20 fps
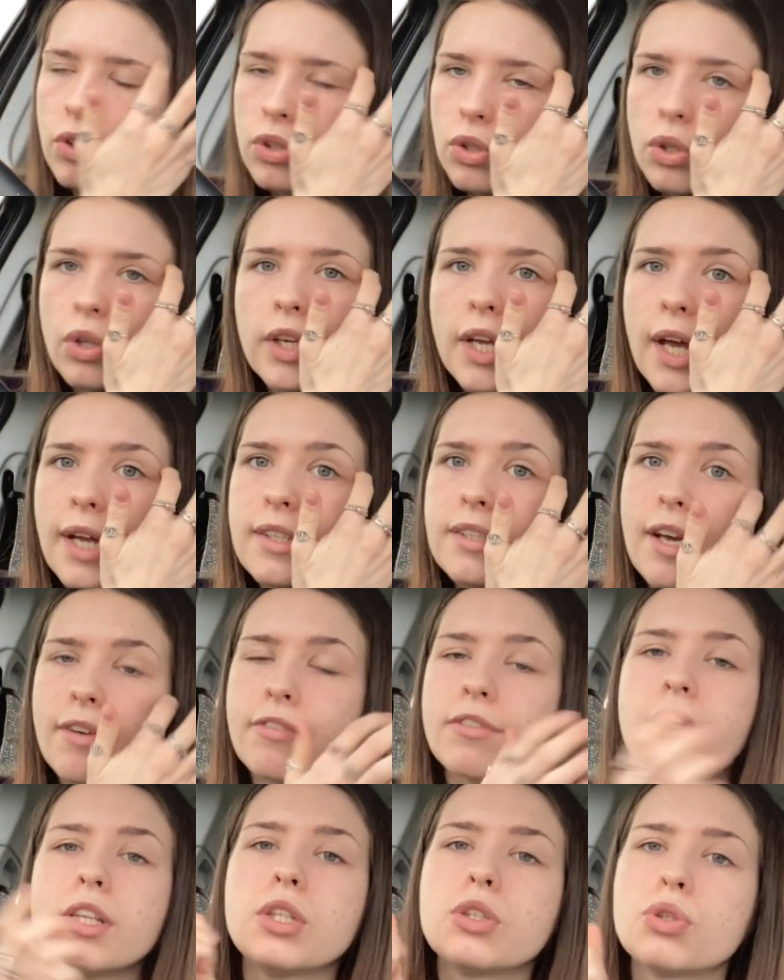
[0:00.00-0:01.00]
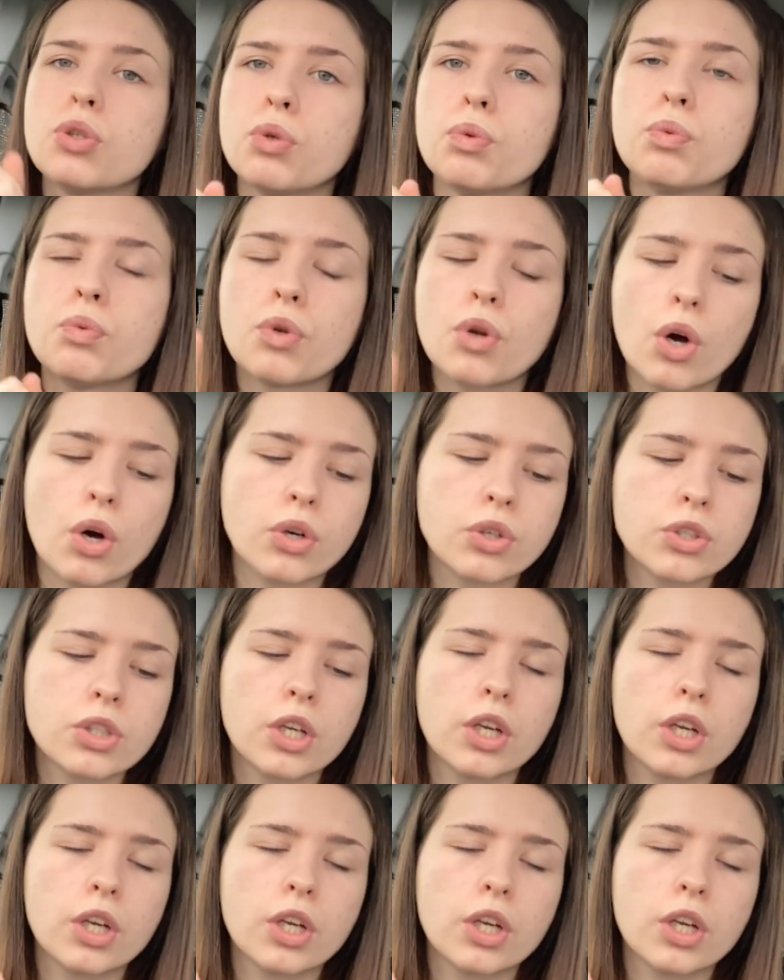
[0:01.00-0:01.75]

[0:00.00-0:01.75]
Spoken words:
So yeah, definitely do not